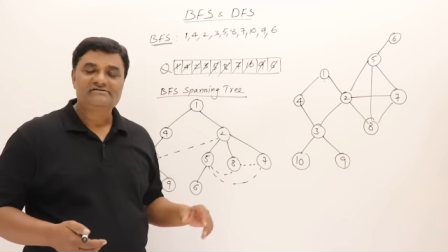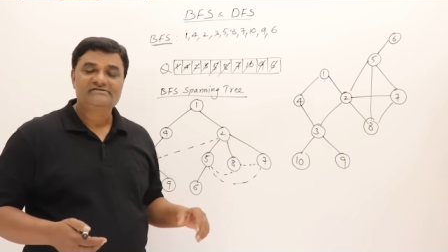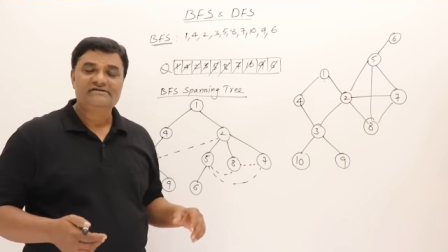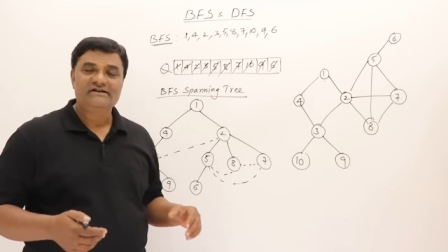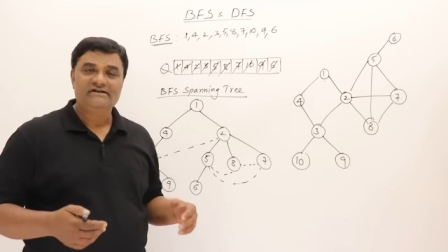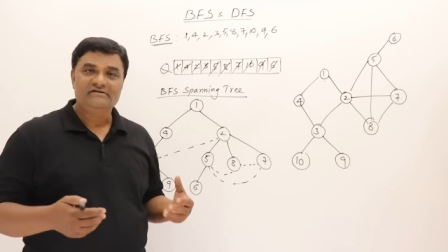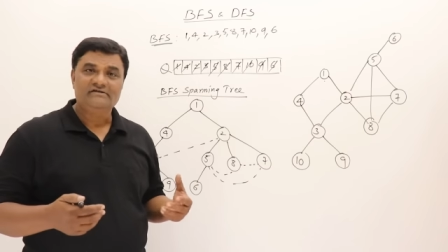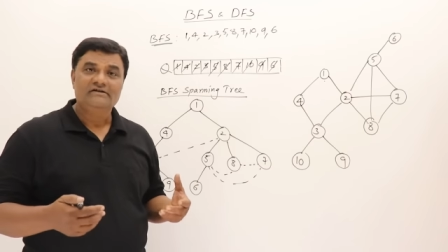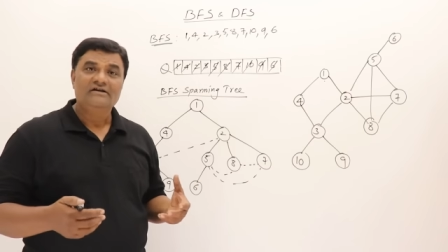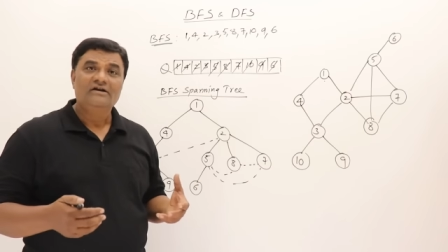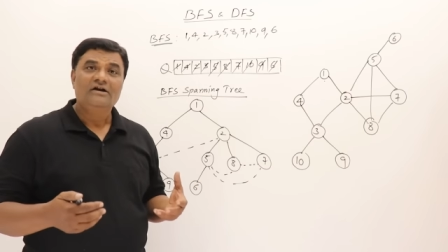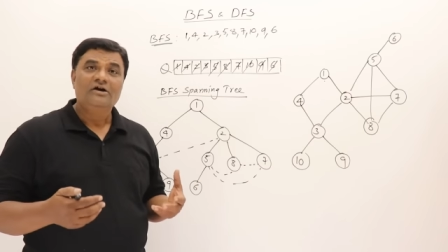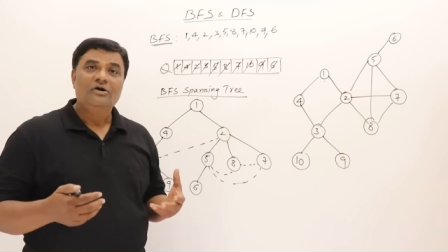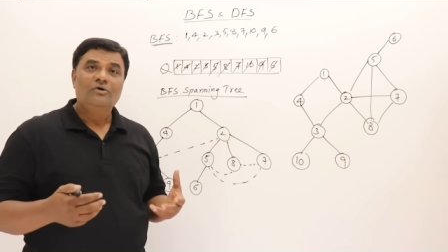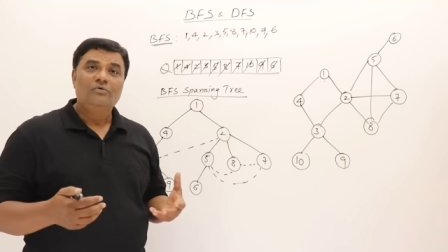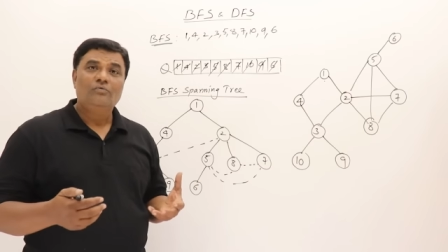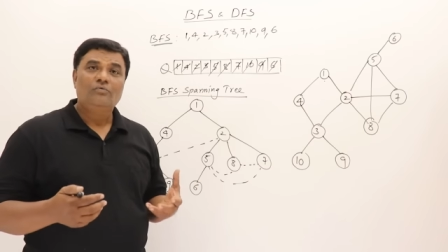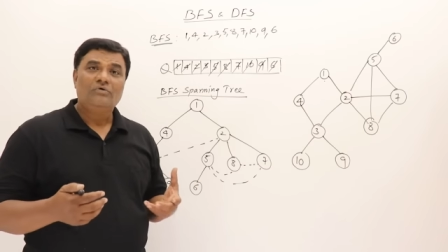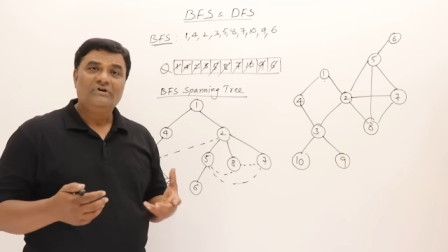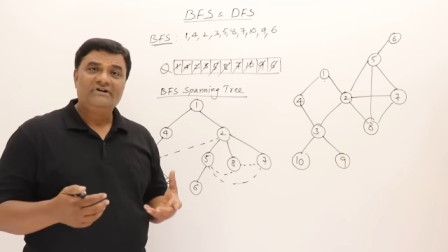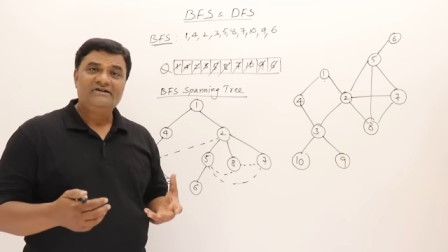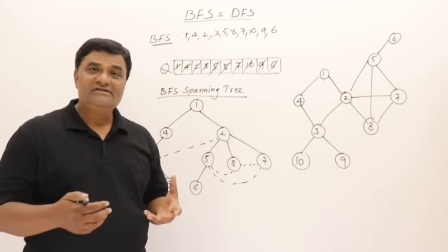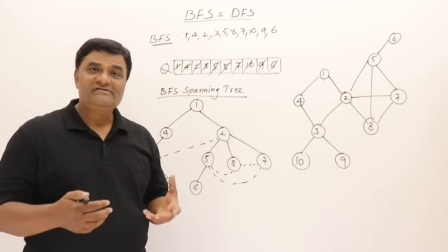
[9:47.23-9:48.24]
Then
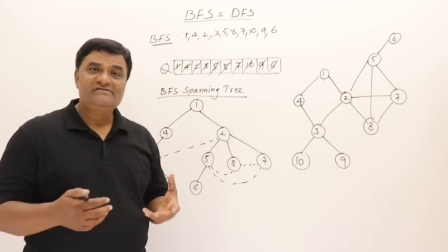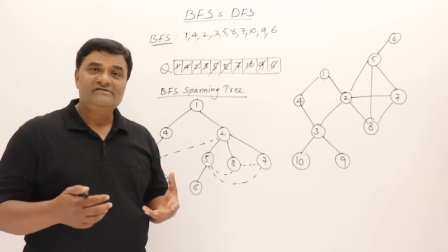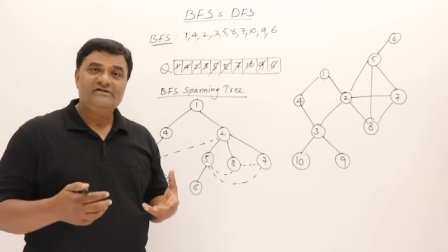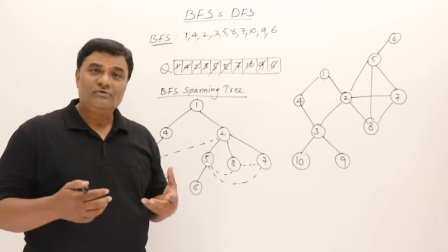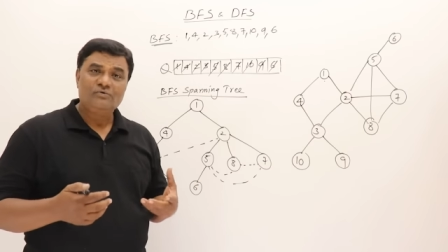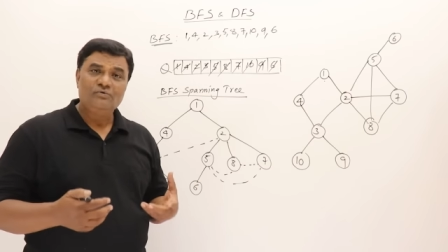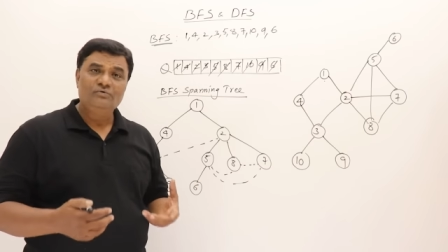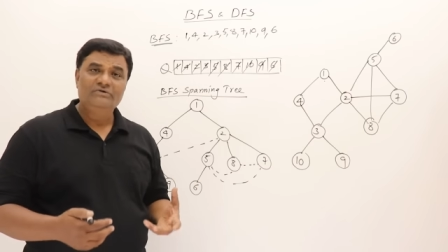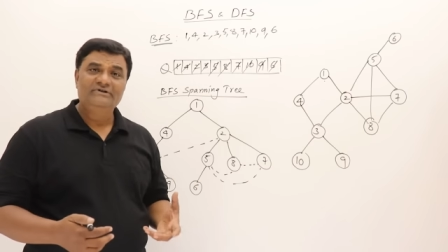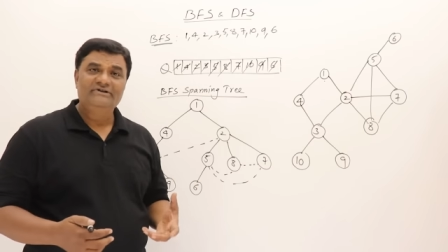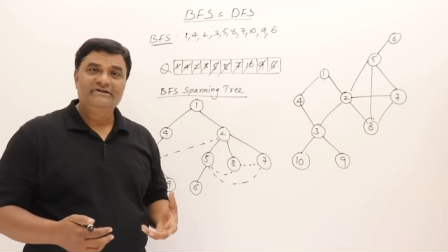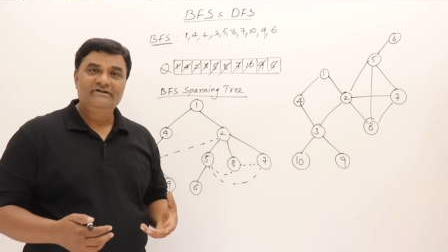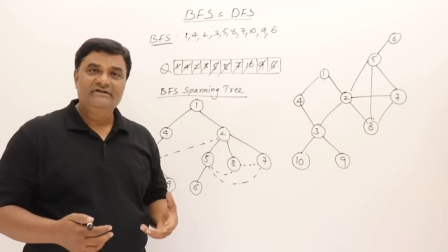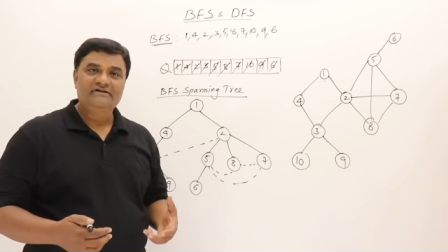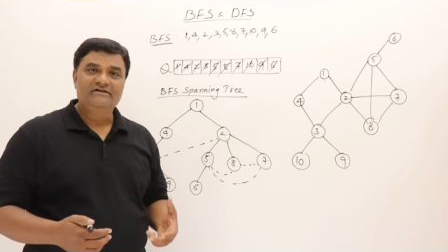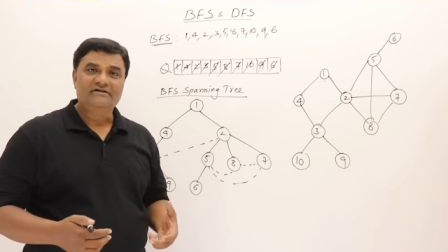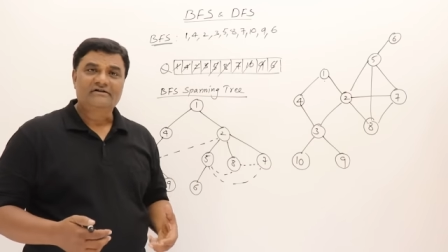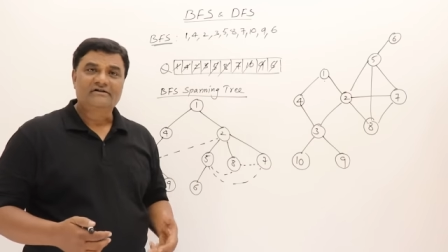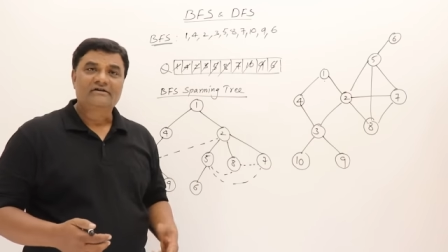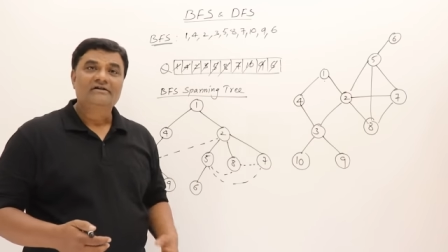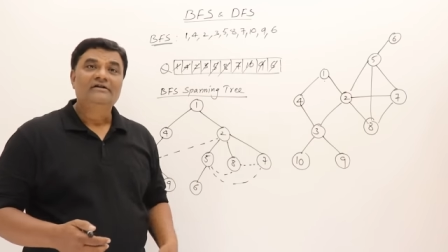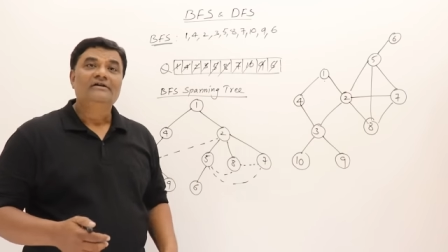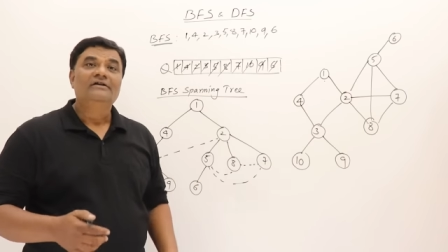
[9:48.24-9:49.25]
what is the rule
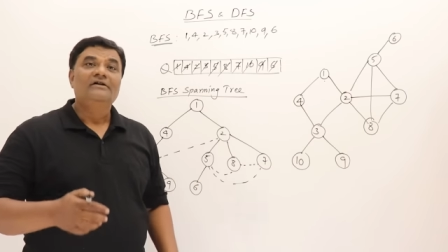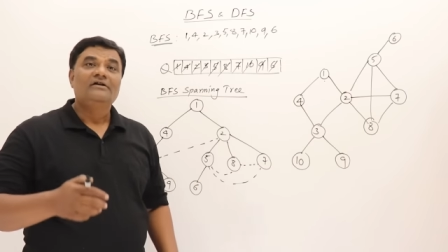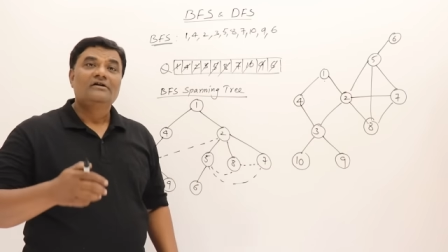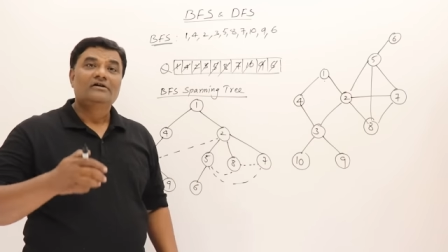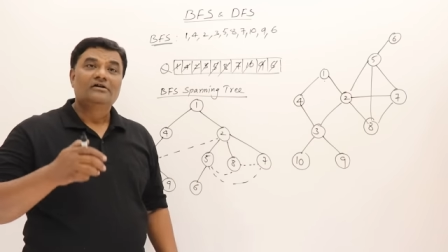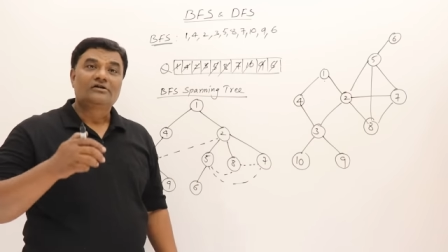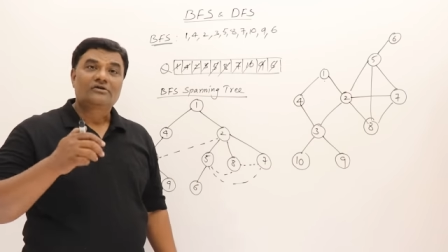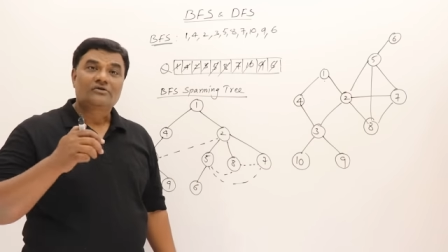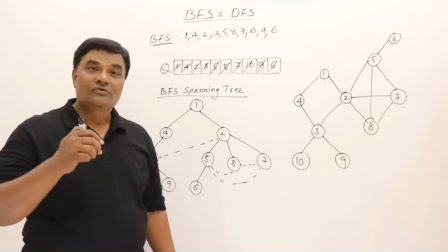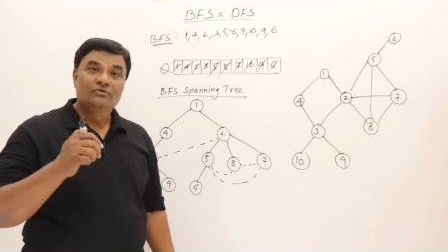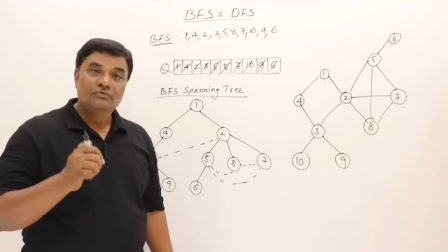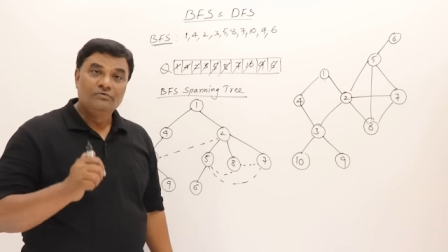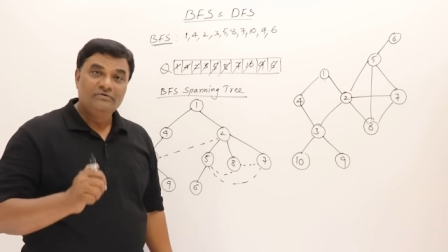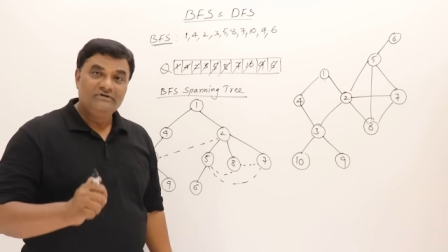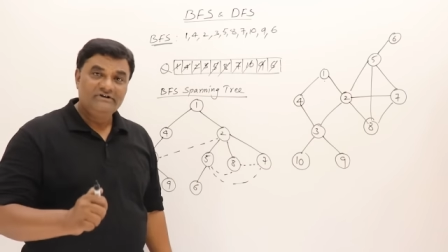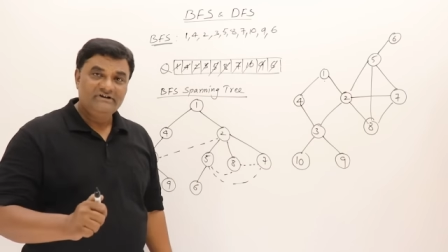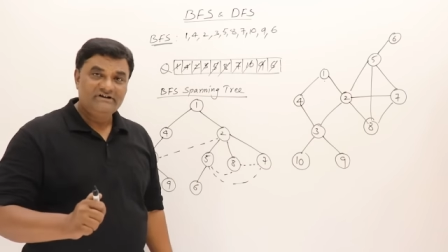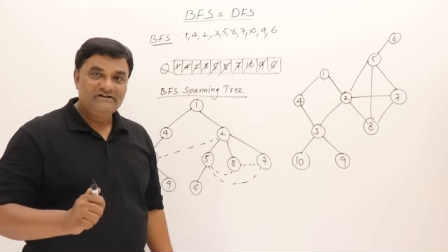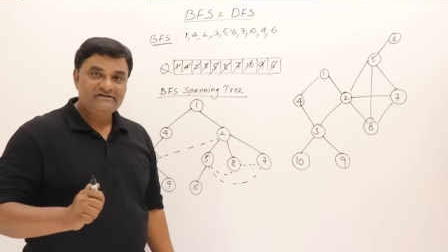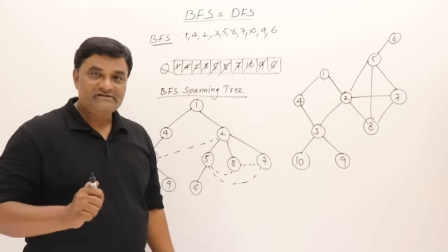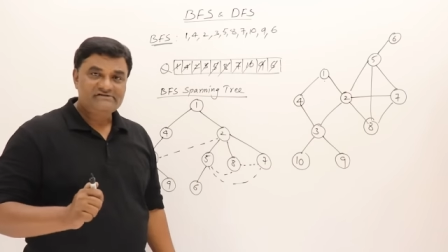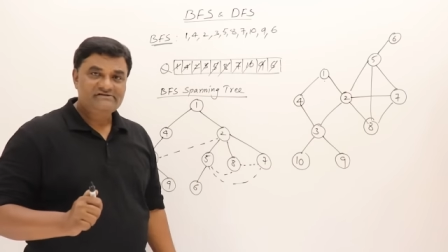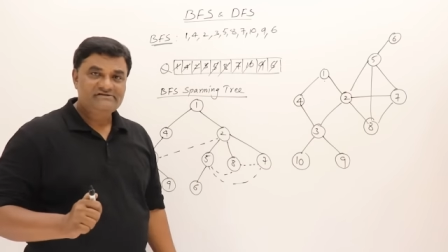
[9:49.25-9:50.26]
here? Rule
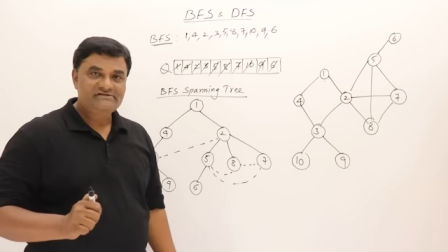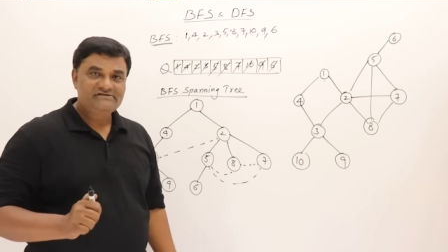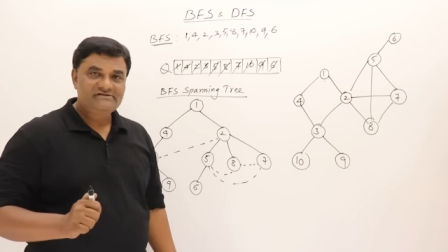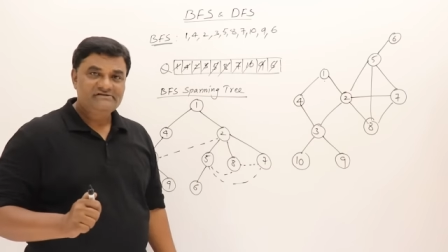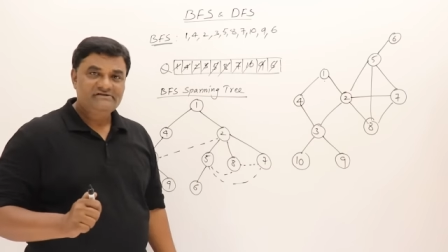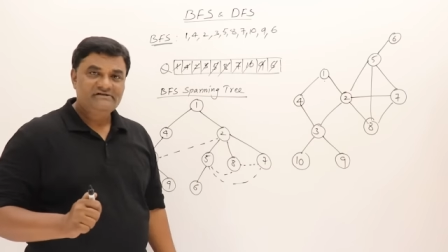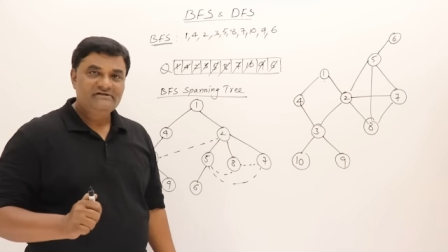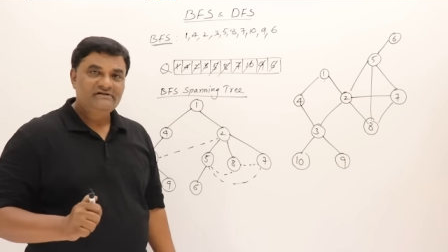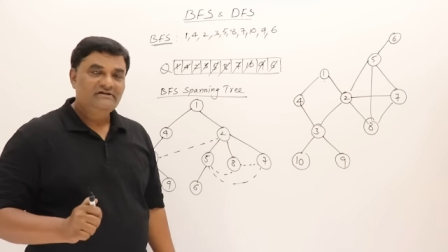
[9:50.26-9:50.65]
is,